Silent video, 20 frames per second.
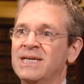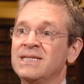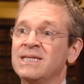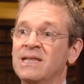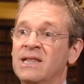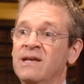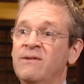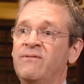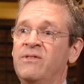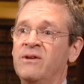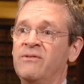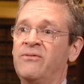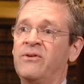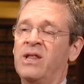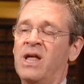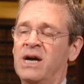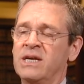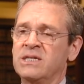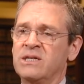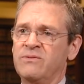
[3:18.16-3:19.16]
lived the
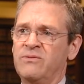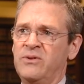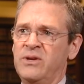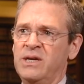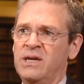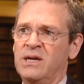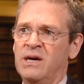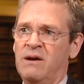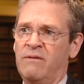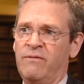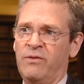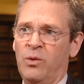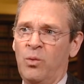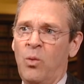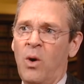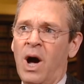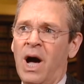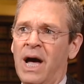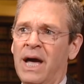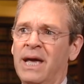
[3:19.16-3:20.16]
philosophy of the
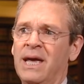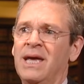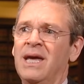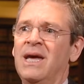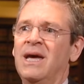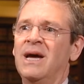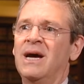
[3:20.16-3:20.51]
Y,